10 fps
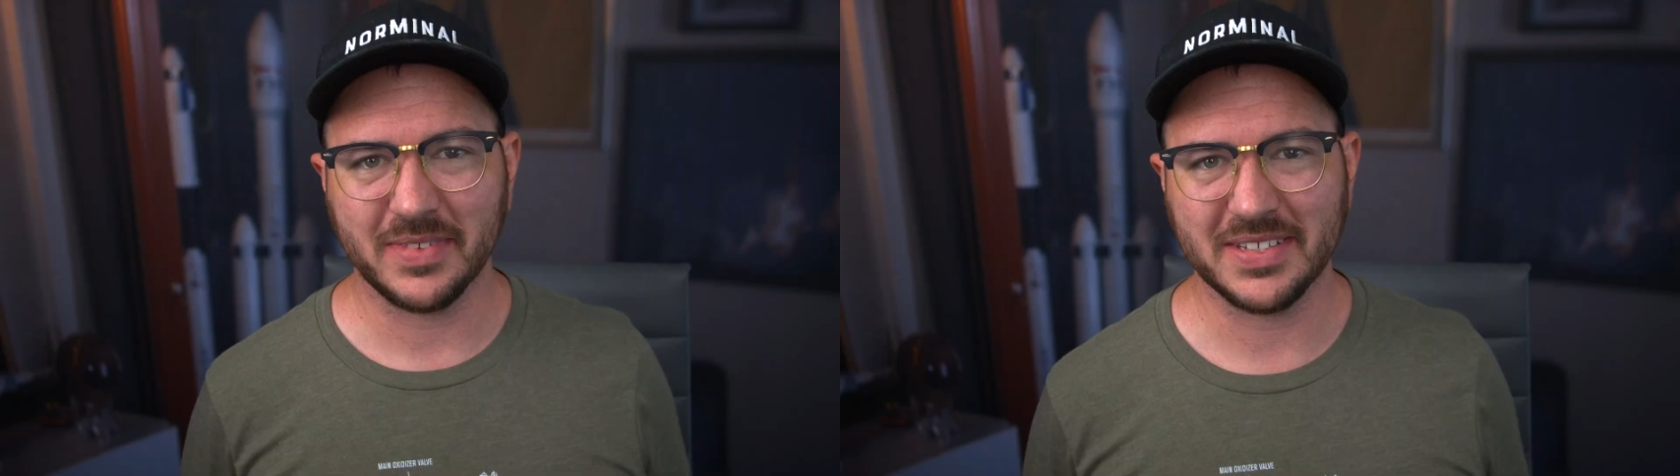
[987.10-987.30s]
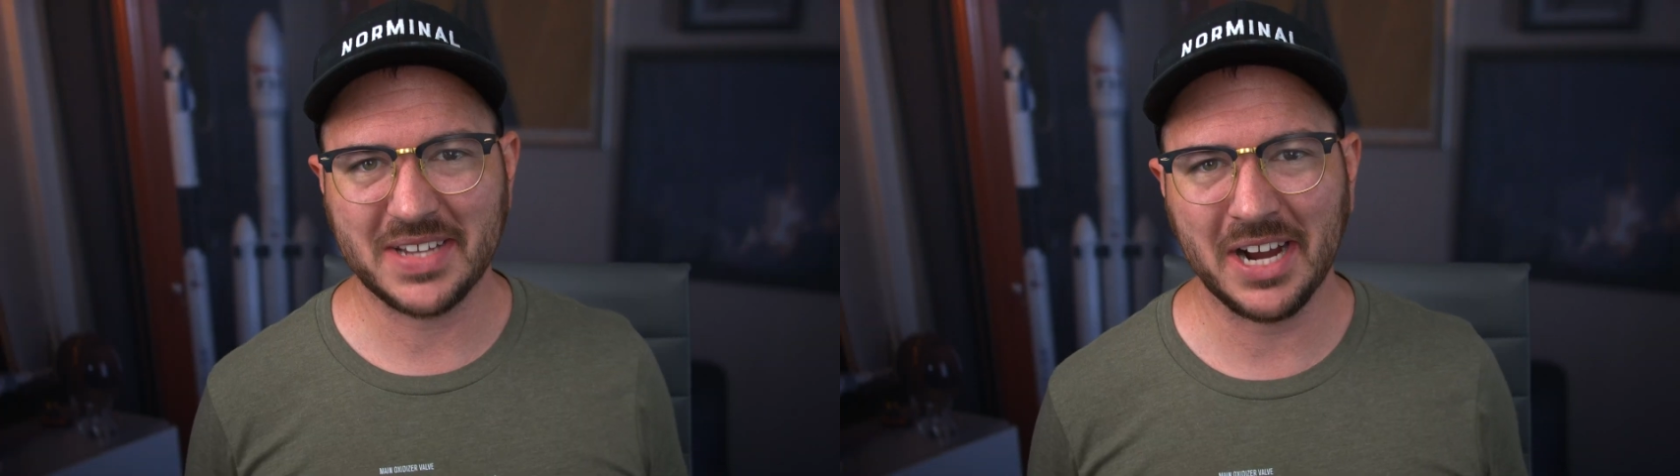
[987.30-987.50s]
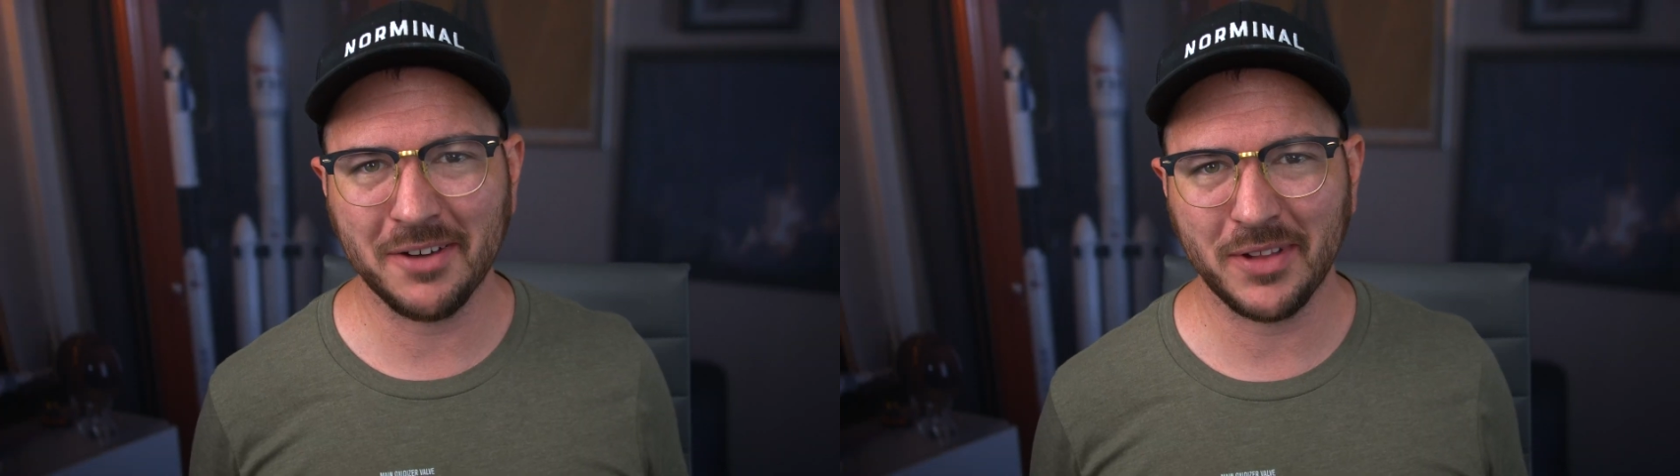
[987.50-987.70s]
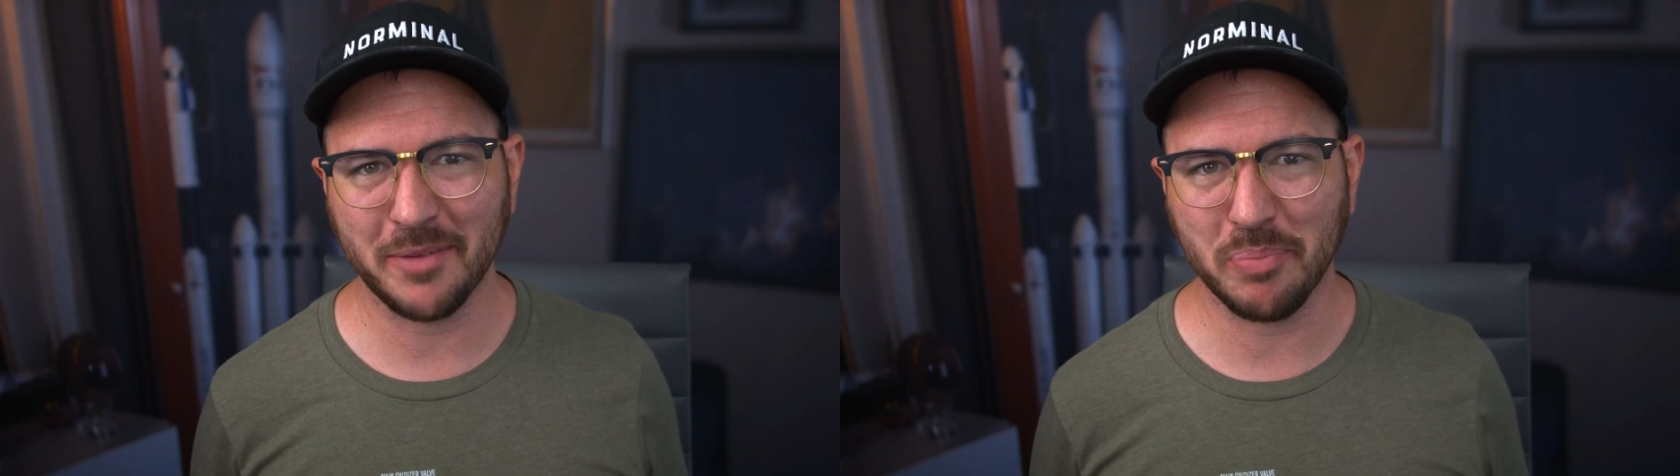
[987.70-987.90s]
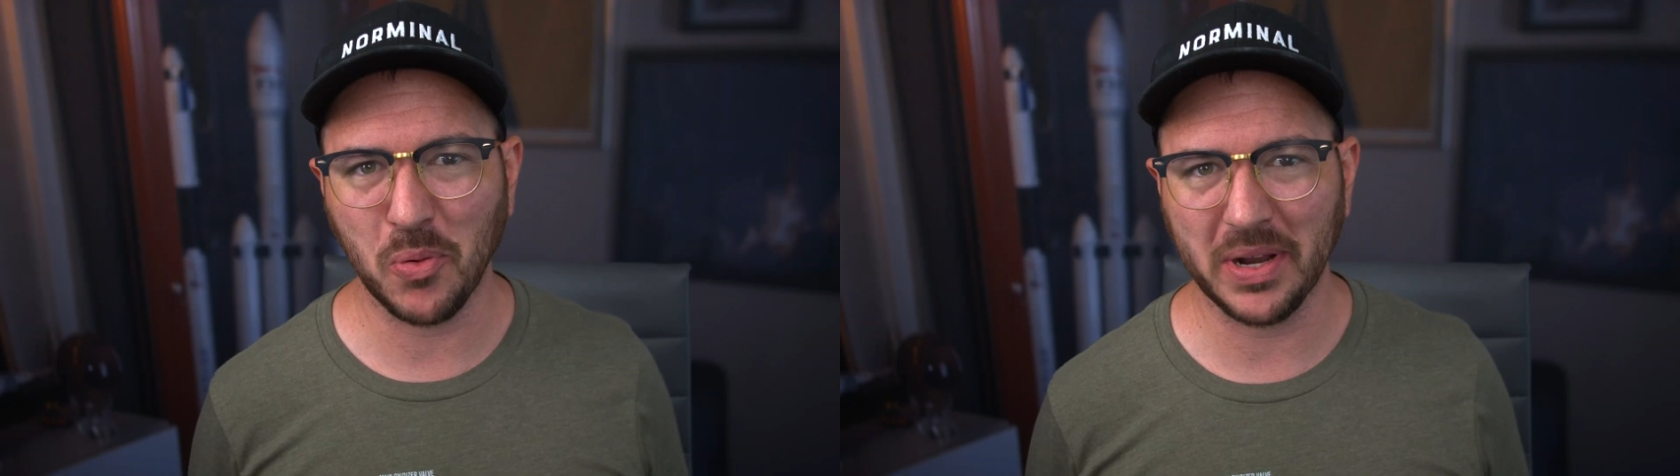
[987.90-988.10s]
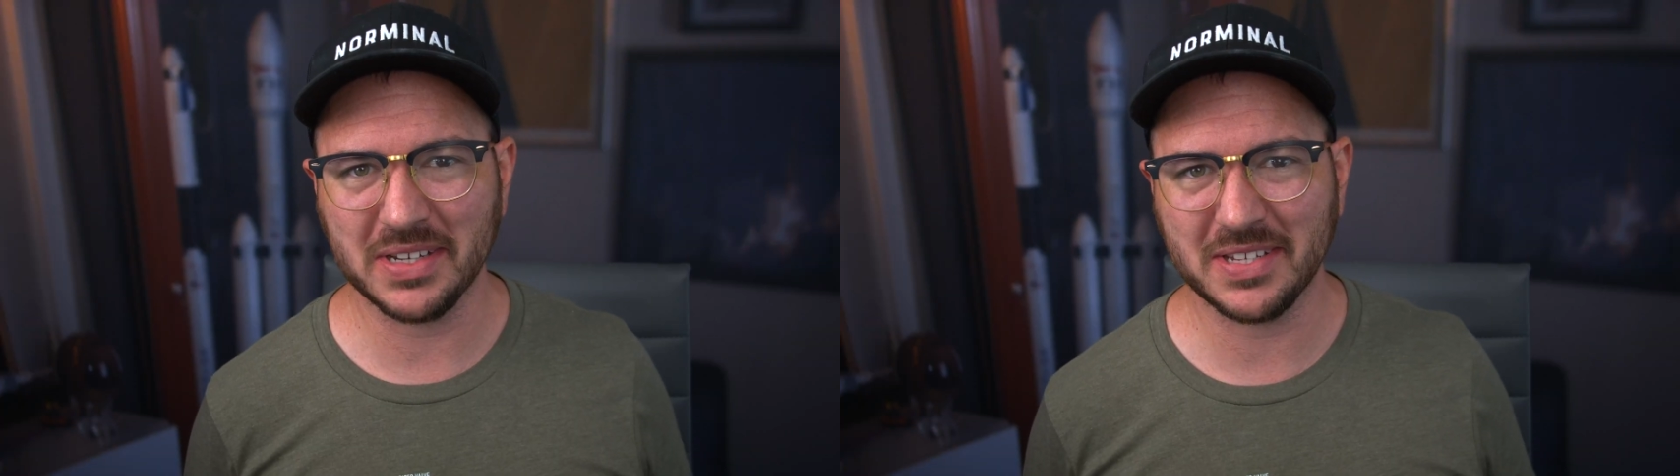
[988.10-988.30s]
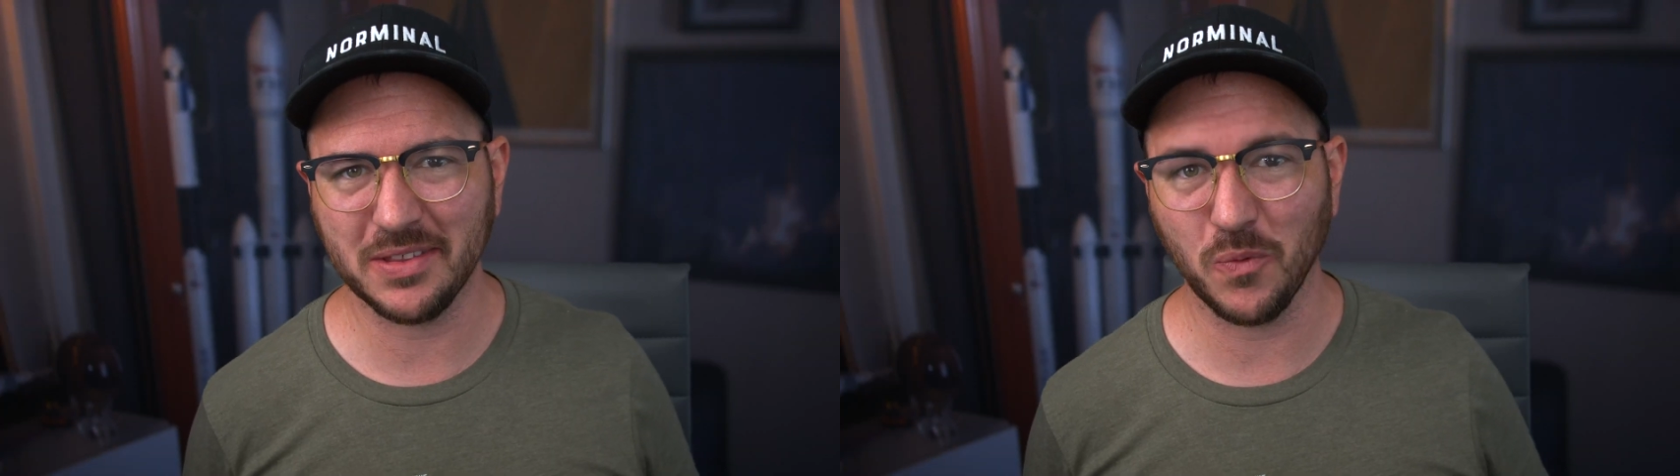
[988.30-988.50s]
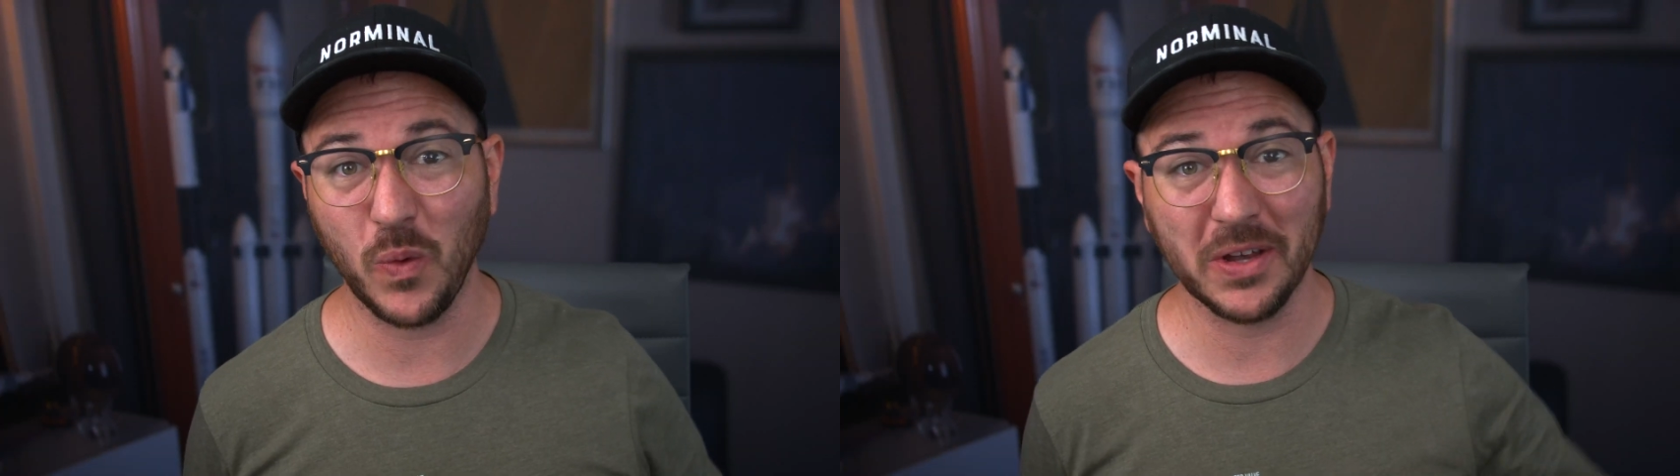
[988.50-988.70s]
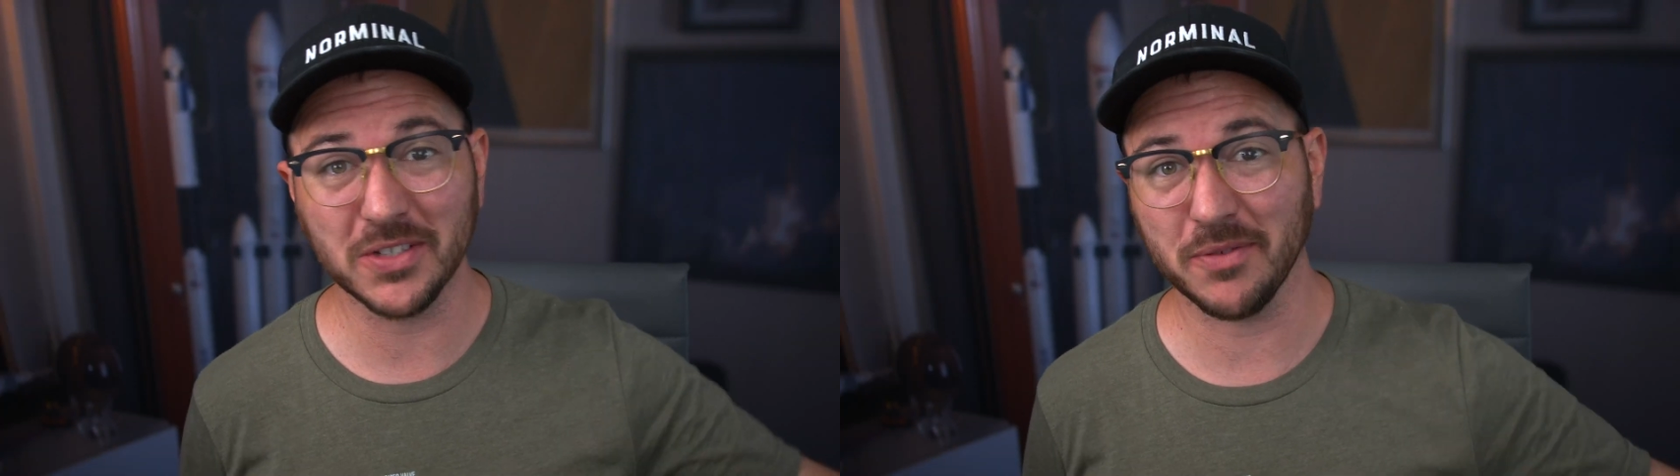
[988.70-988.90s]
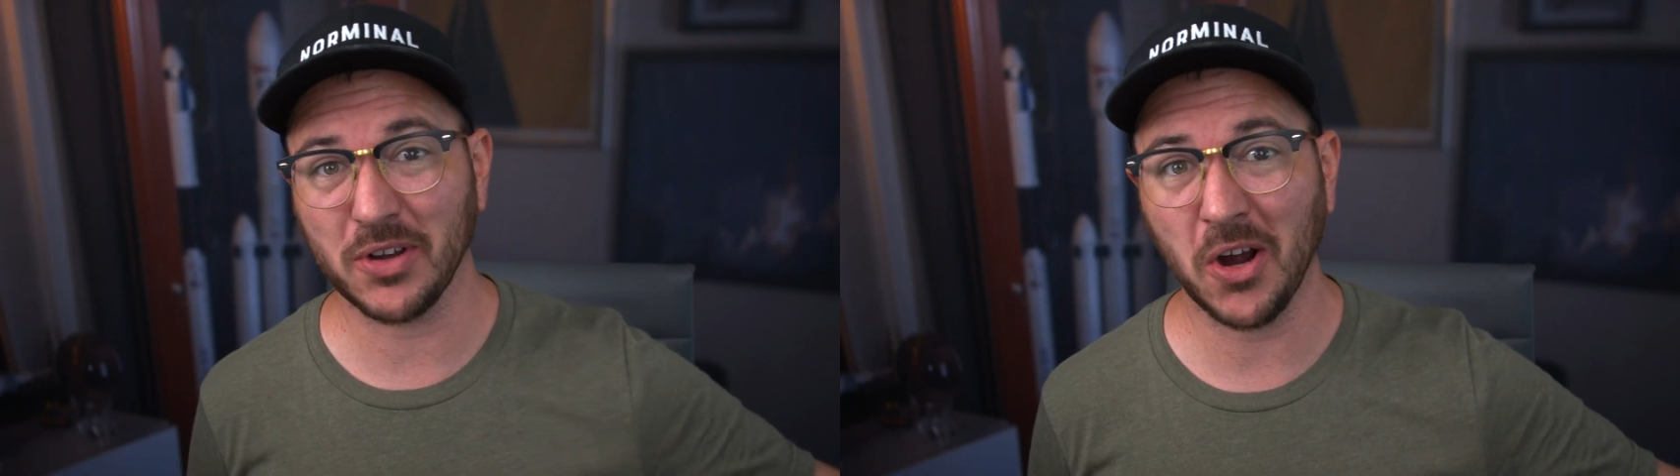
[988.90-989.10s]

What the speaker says: It's kind of like pointing to the wheels of a